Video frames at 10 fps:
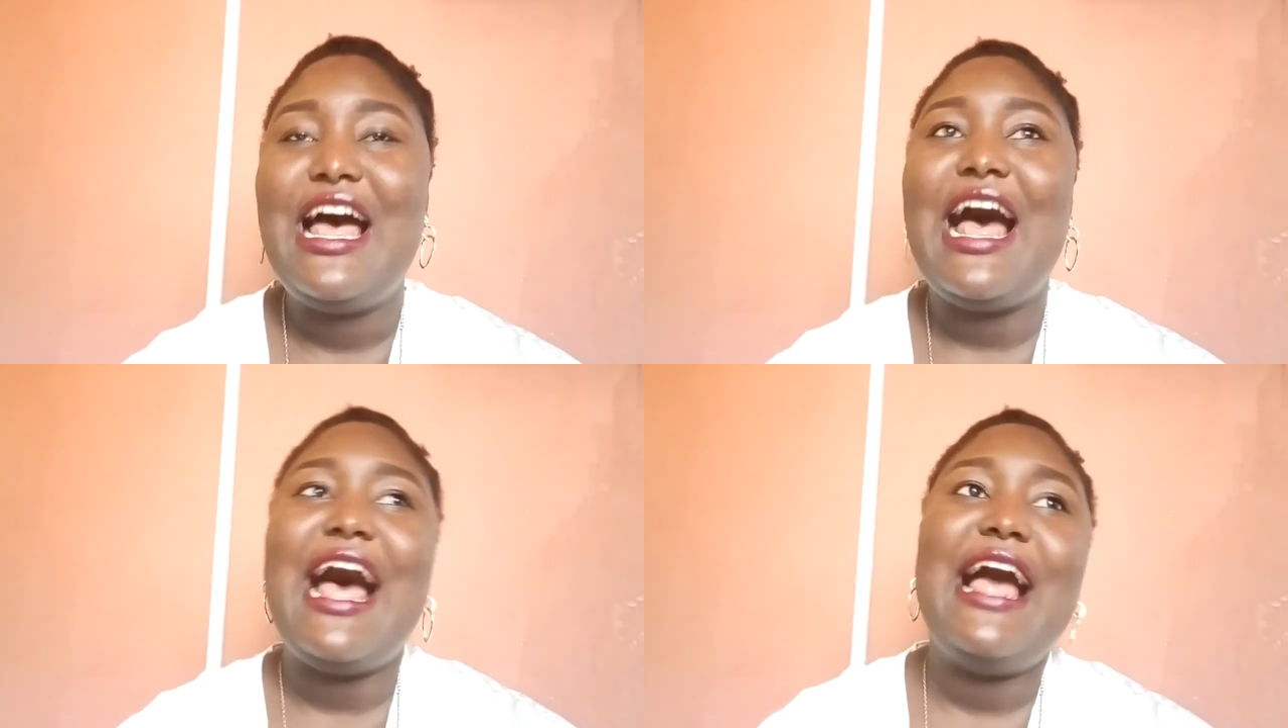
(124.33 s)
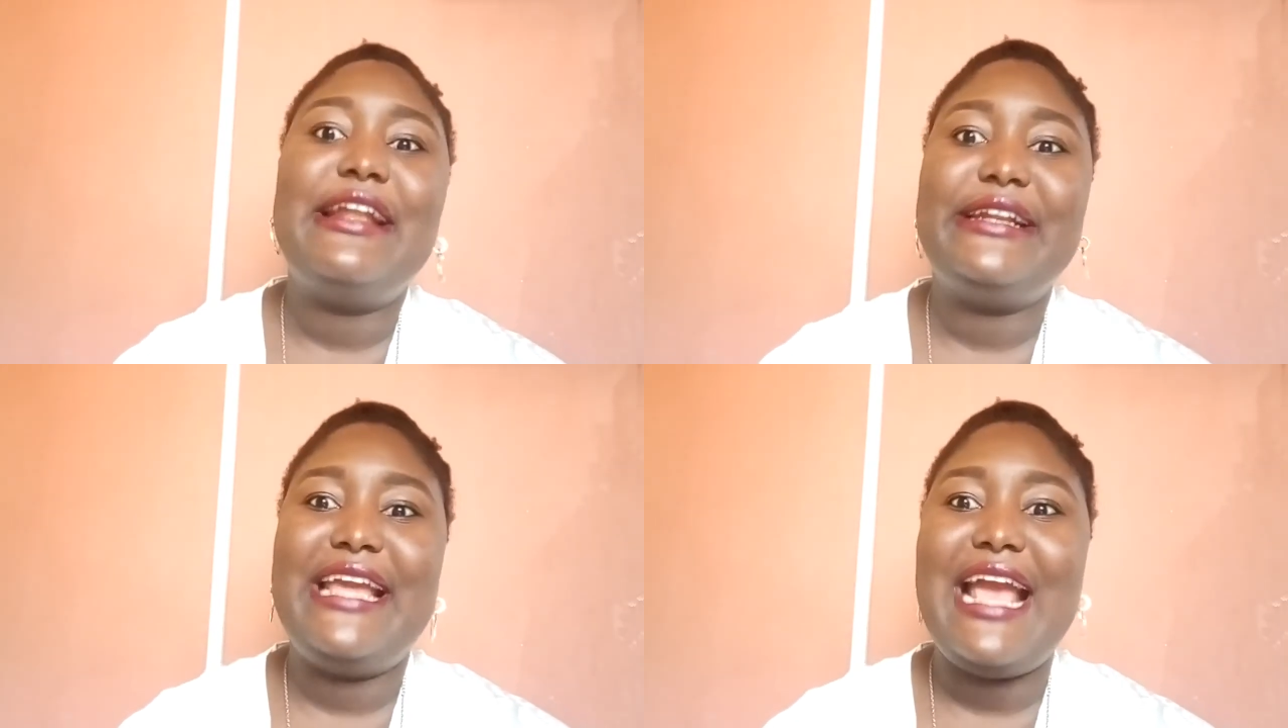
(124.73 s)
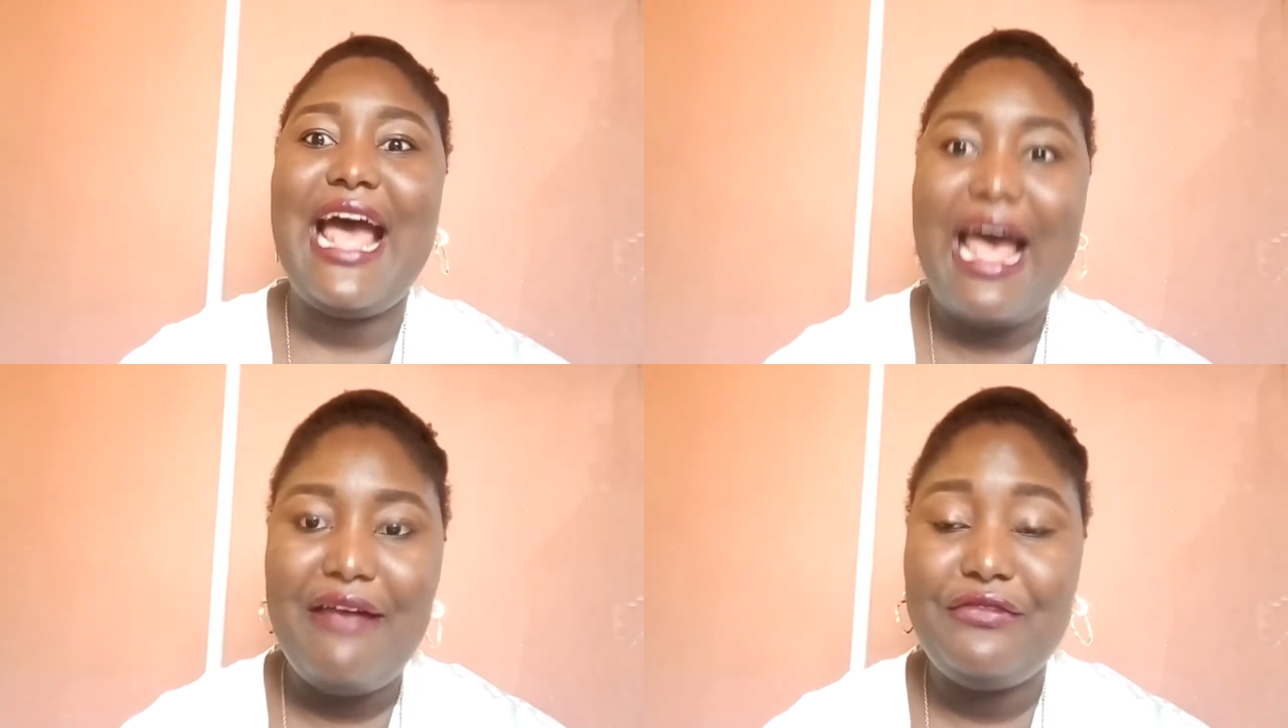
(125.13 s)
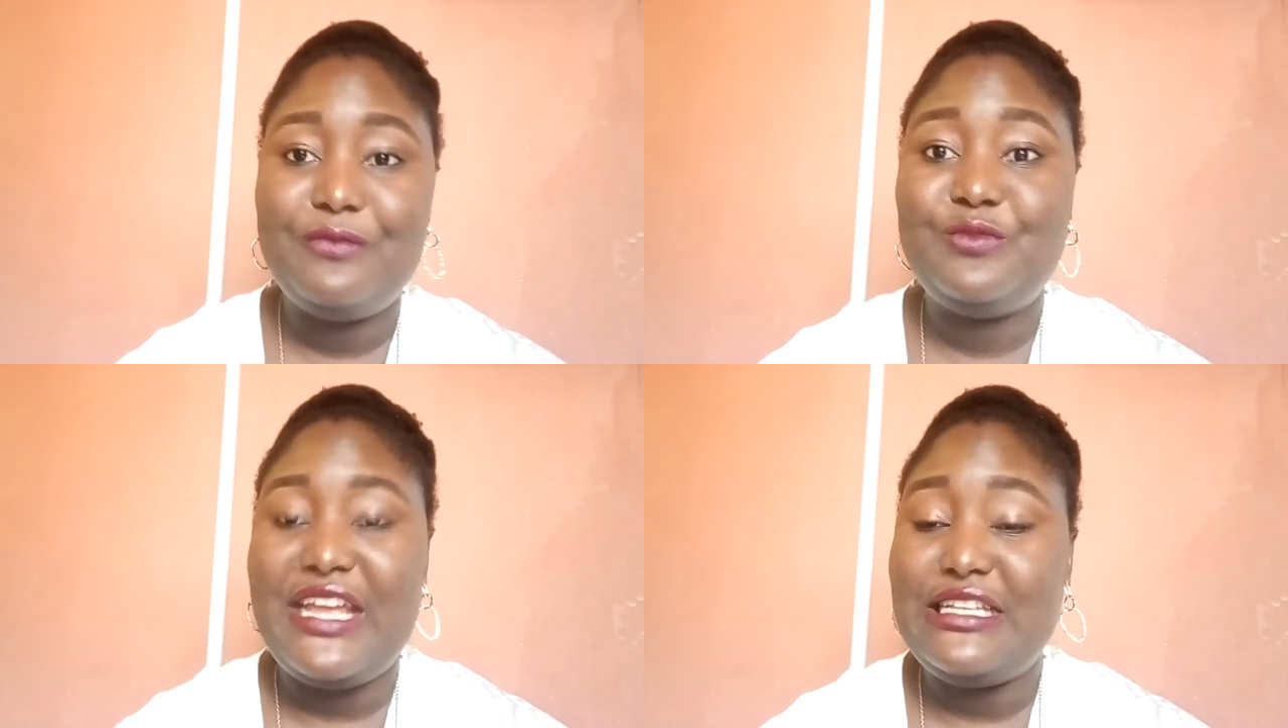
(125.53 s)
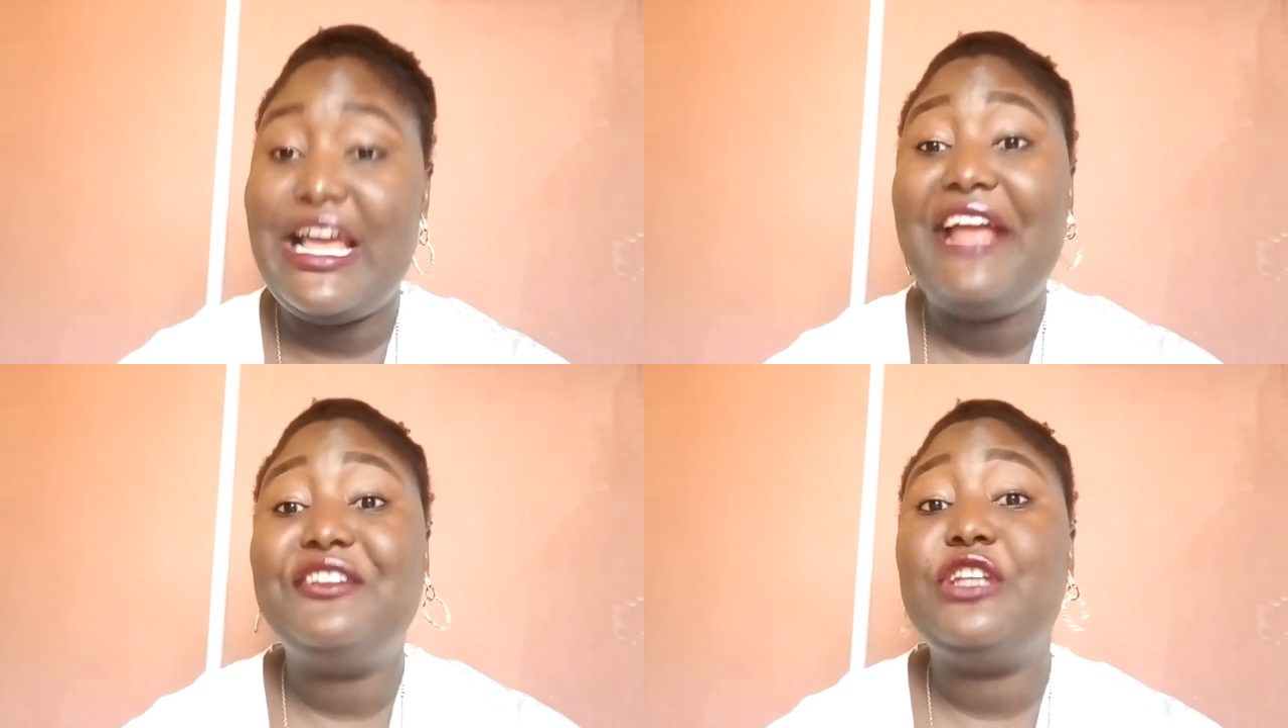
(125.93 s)
and they have, like, they
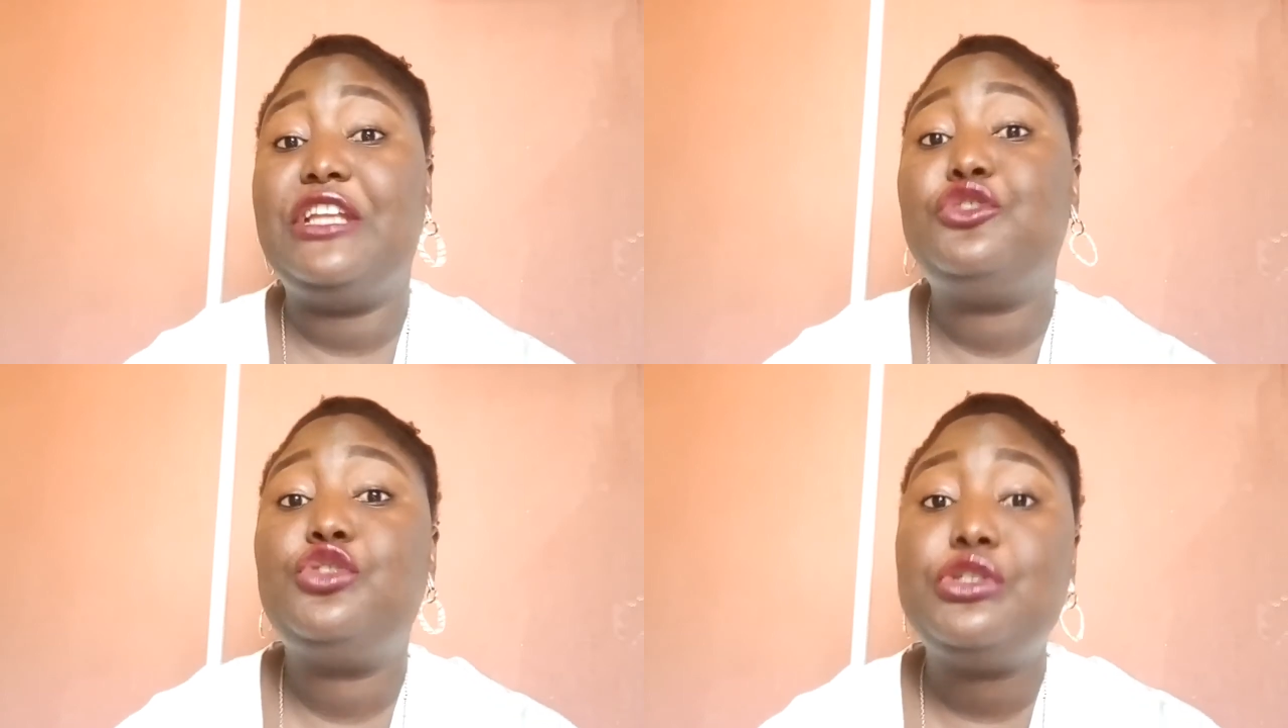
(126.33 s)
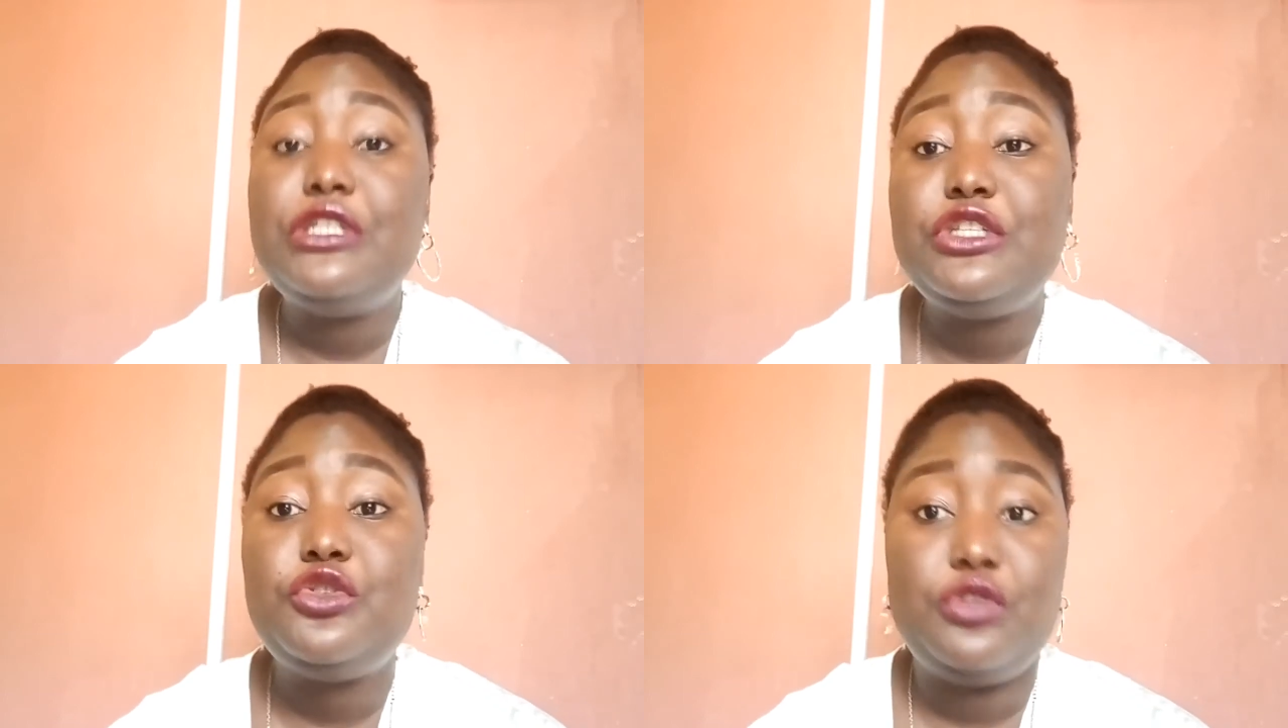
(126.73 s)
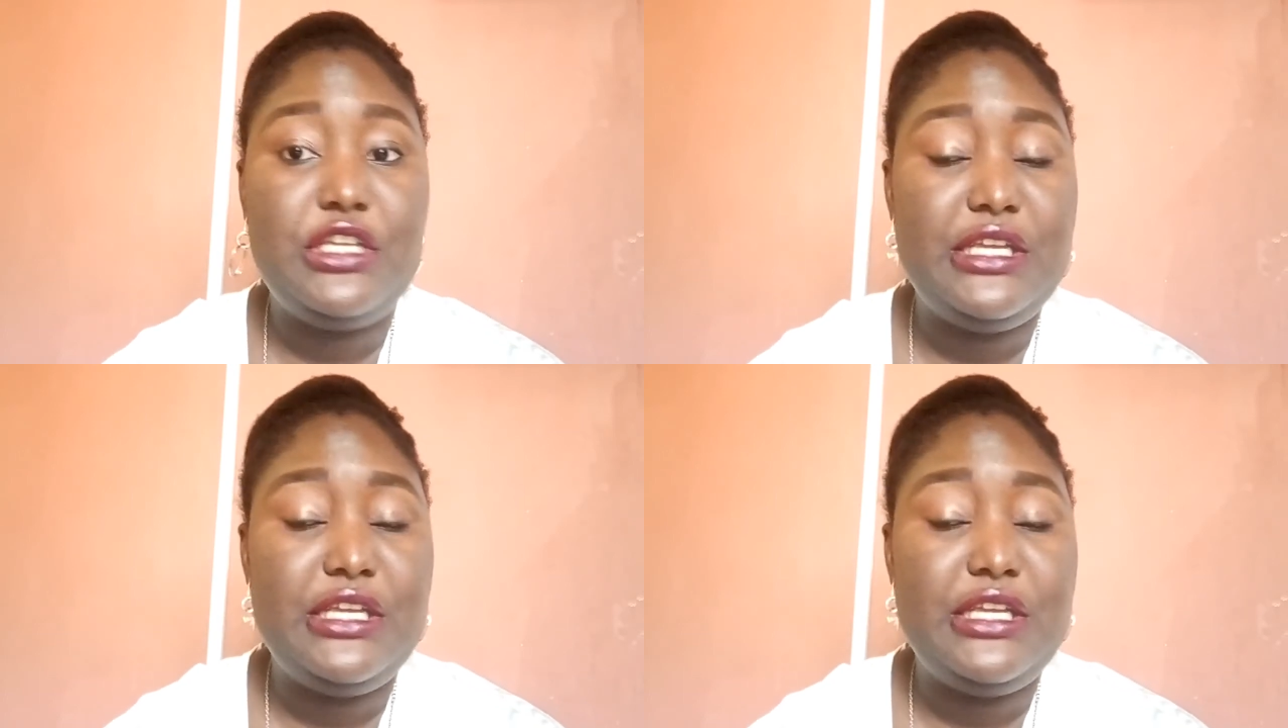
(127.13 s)
are a truly